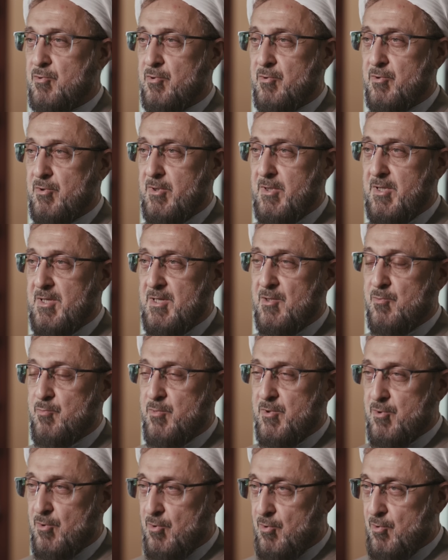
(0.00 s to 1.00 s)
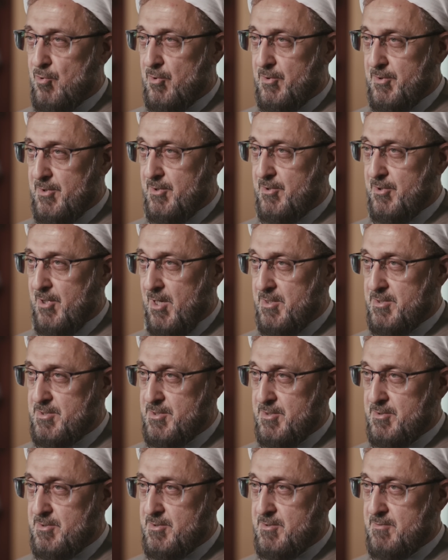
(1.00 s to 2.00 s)
to deal with all the
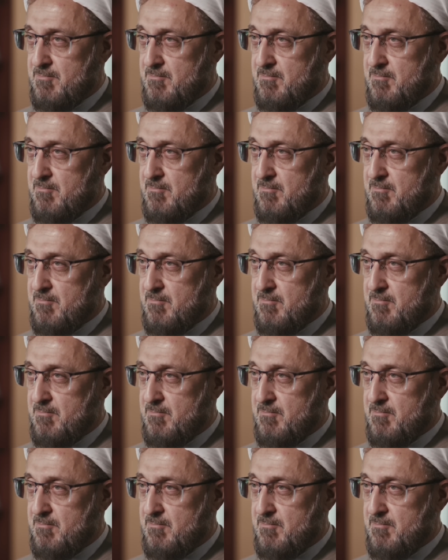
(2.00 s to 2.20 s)
crises.